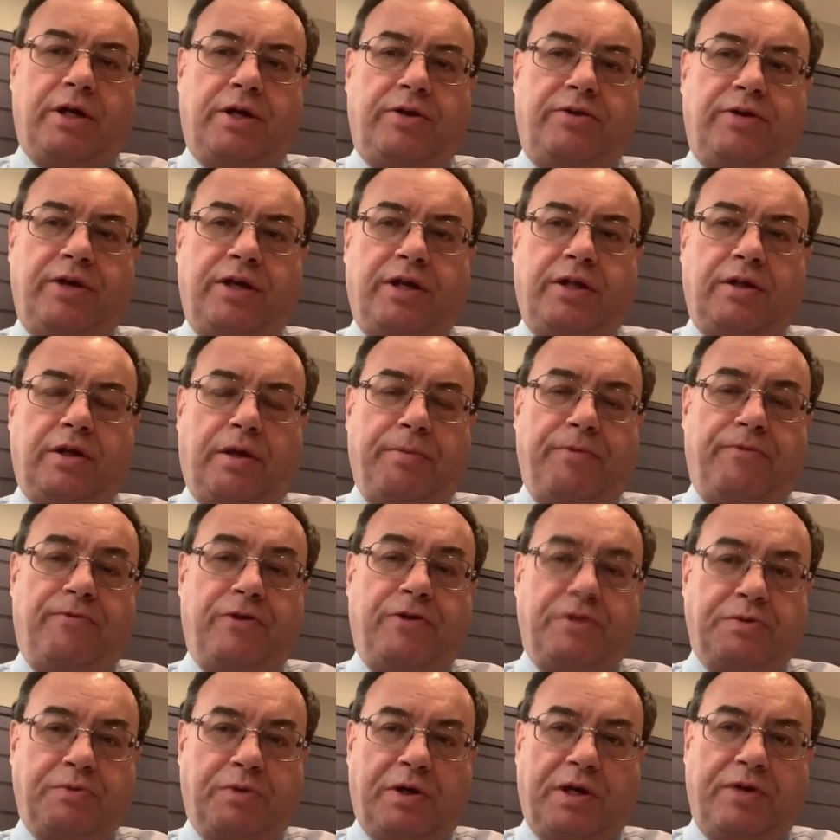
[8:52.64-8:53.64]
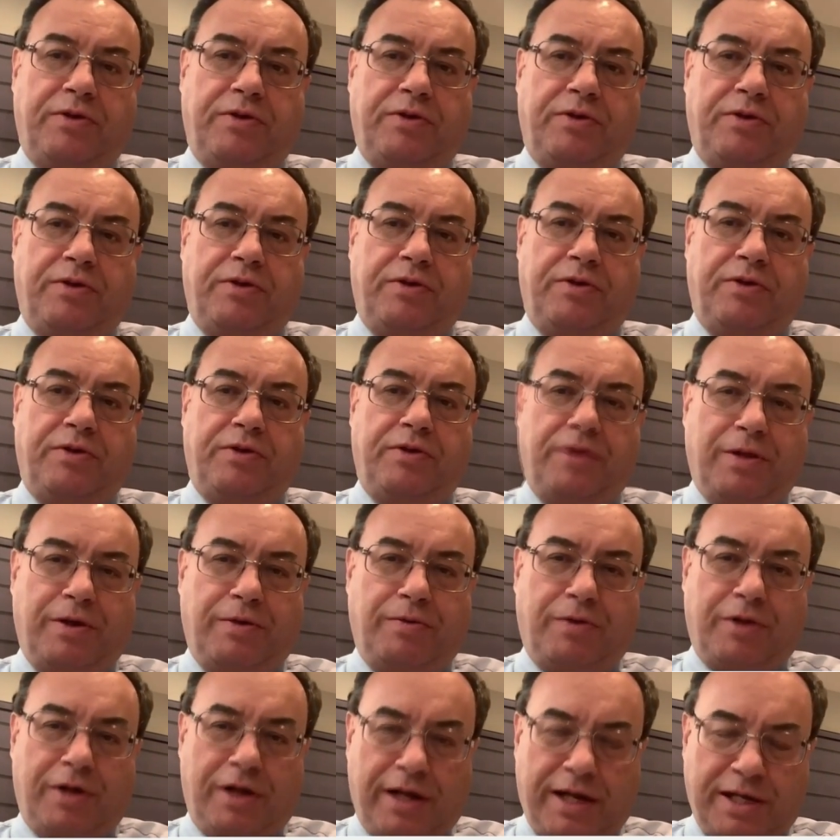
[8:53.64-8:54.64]
And I think, I mean, first of all, I think
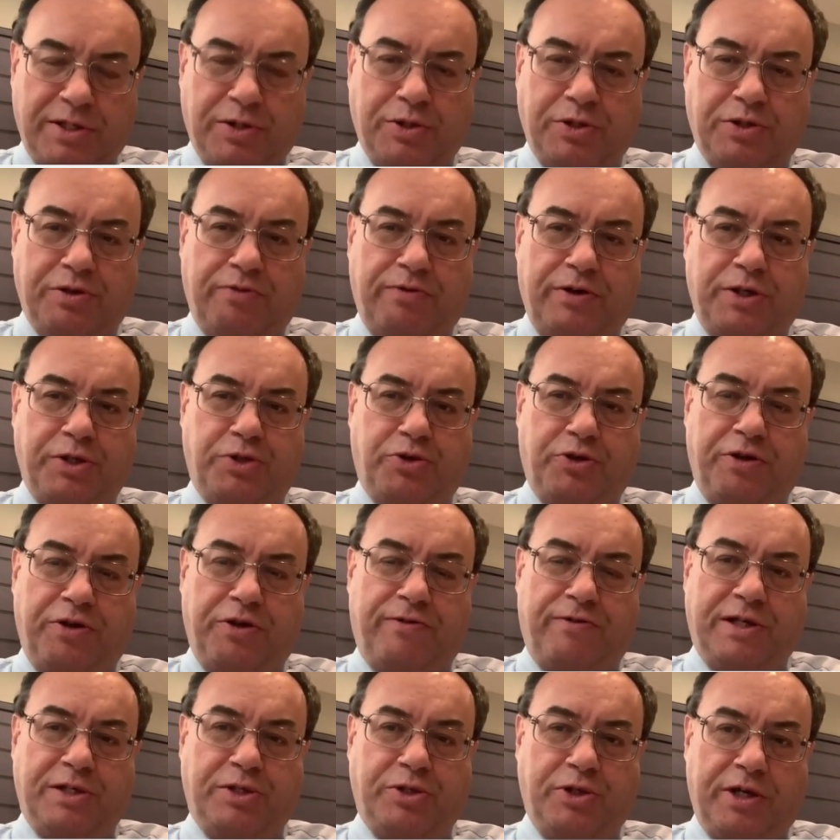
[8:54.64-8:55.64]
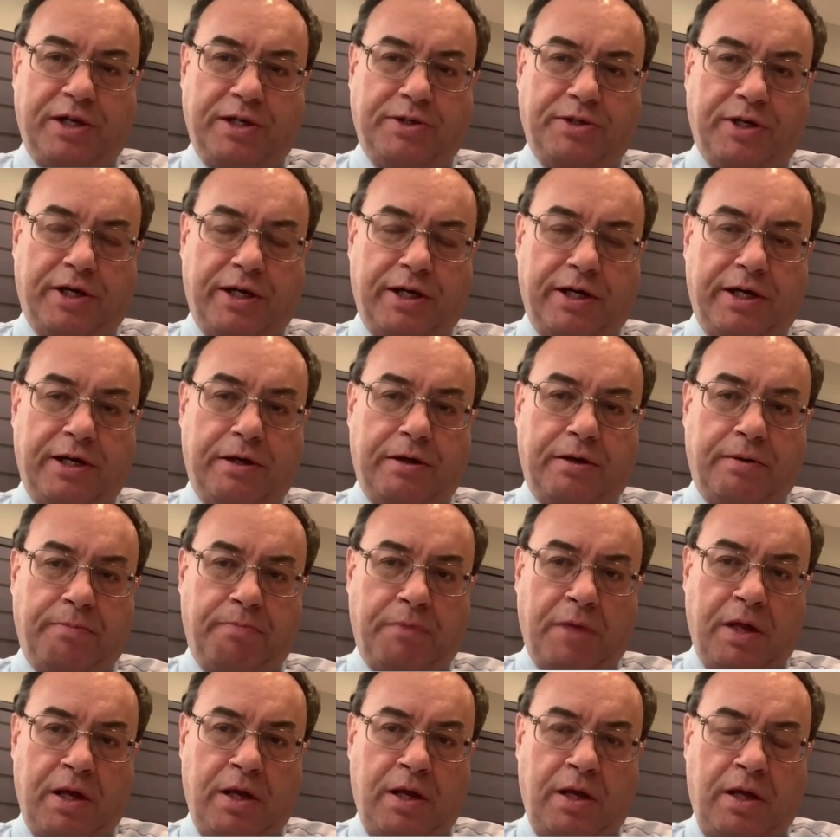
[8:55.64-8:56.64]
the lessons of history are fascinating here.
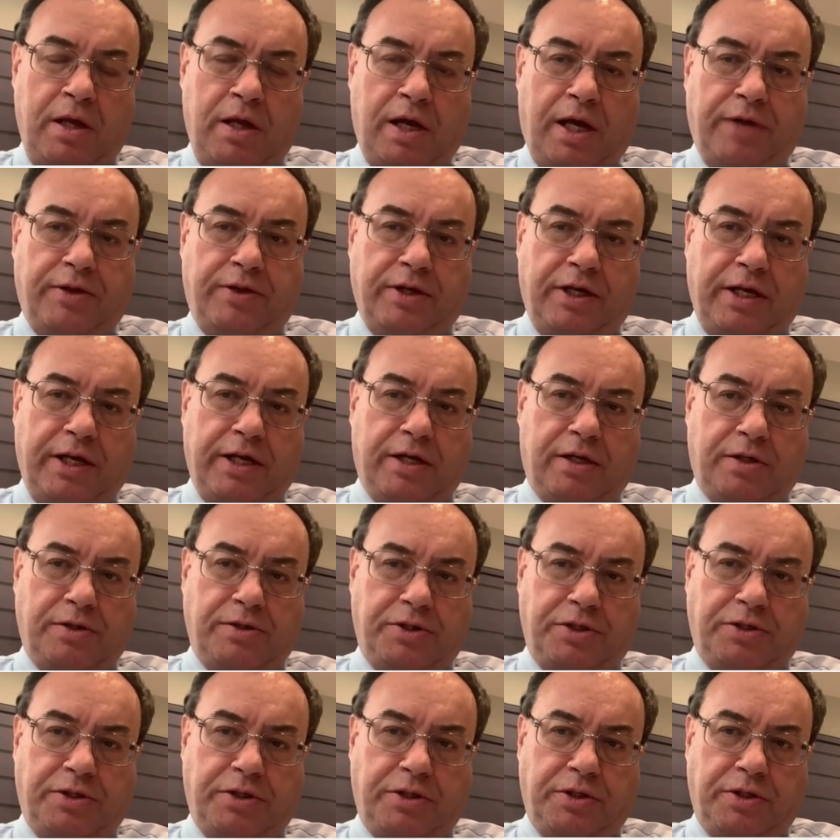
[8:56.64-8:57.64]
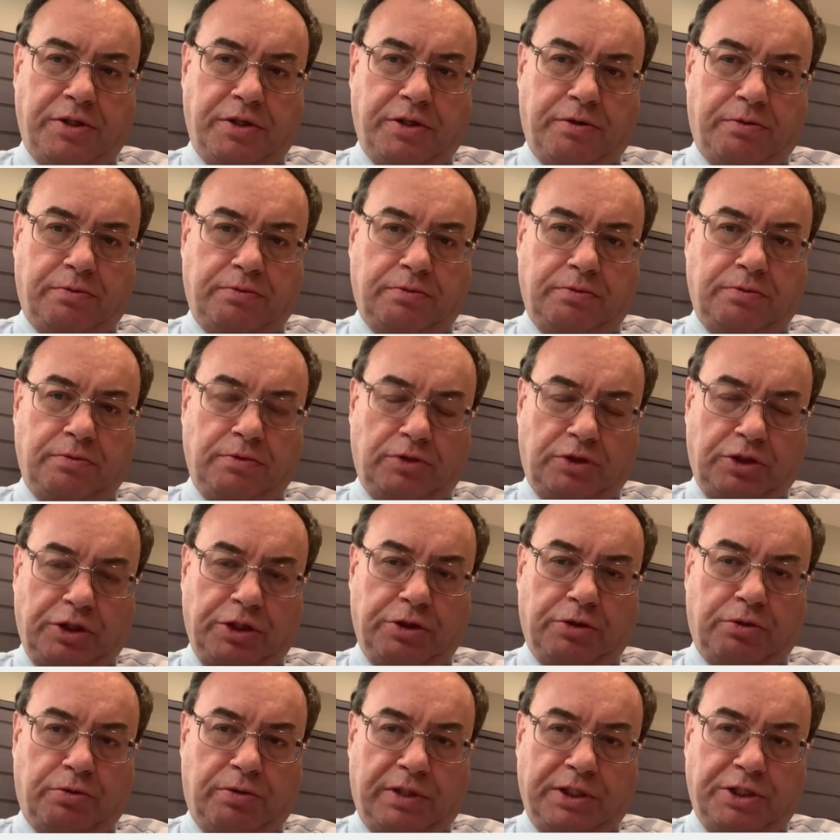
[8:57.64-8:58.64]
I think the answer to the to
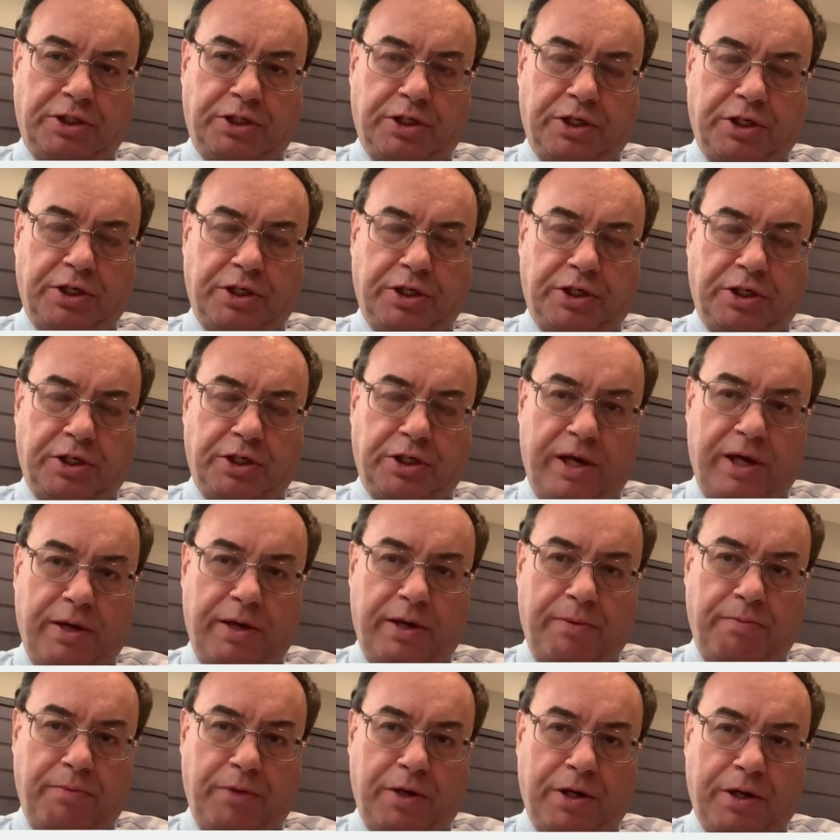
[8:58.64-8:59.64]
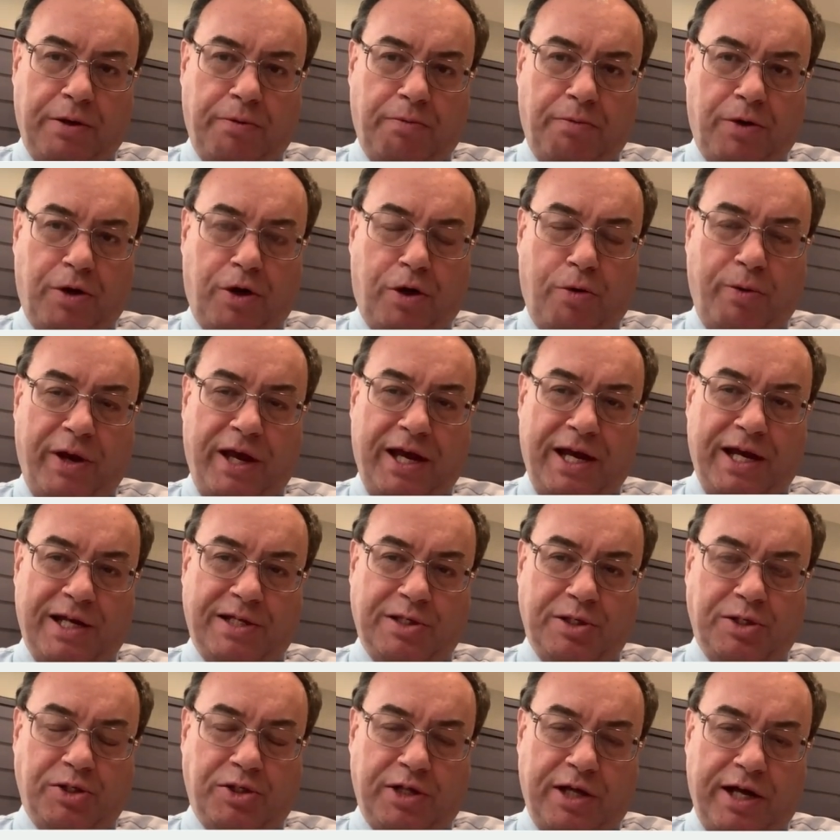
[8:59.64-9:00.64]
your question is, are we here
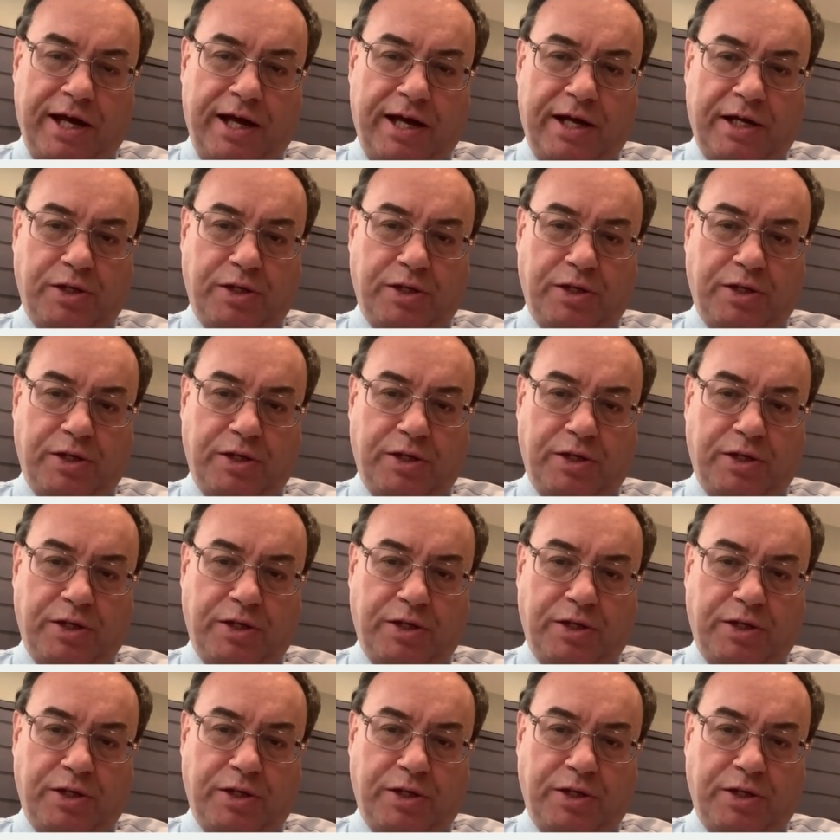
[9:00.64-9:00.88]
to stay?